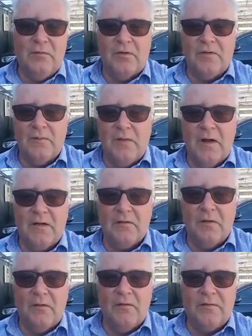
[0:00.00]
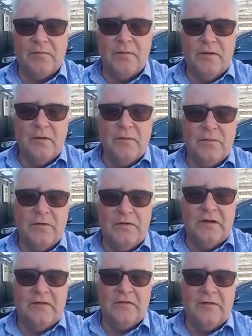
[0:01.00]
What's my growth
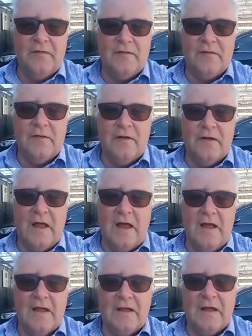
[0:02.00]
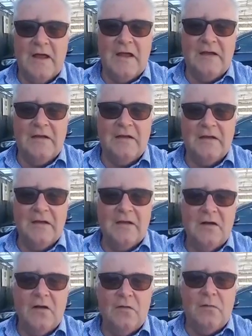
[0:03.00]
predictions like, and
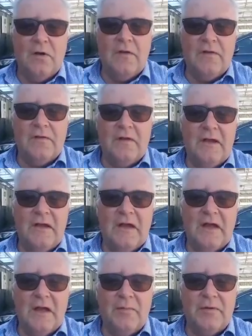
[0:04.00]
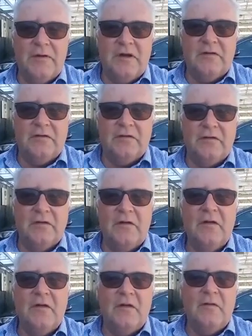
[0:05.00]
what is the prediction
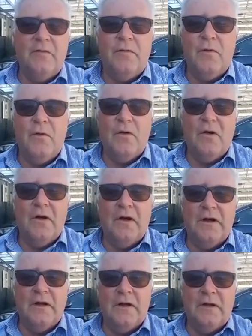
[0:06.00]
for